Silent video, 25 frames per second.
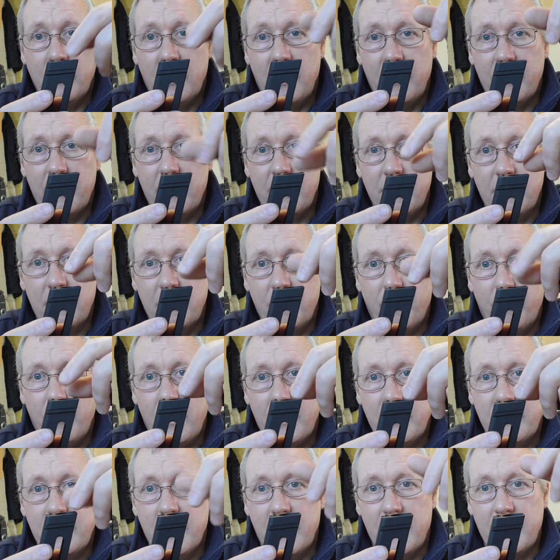Let the
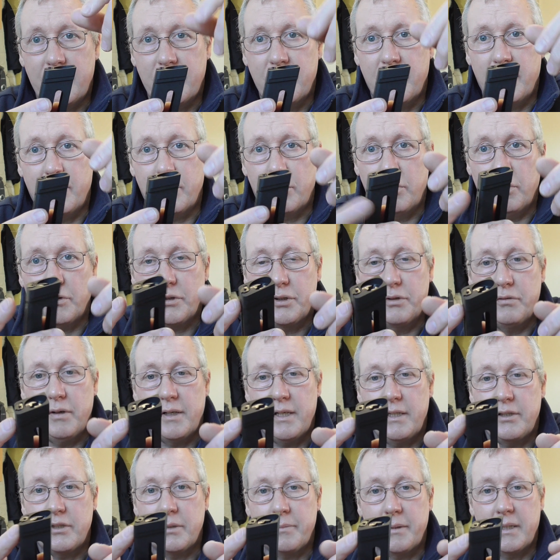thread take so you don't cross
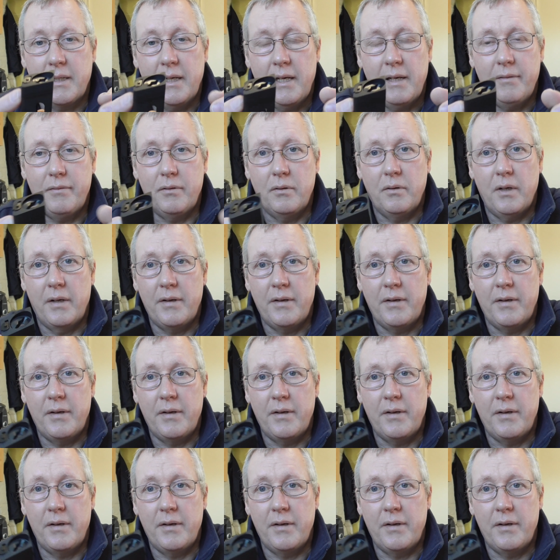thread it. Just be careful.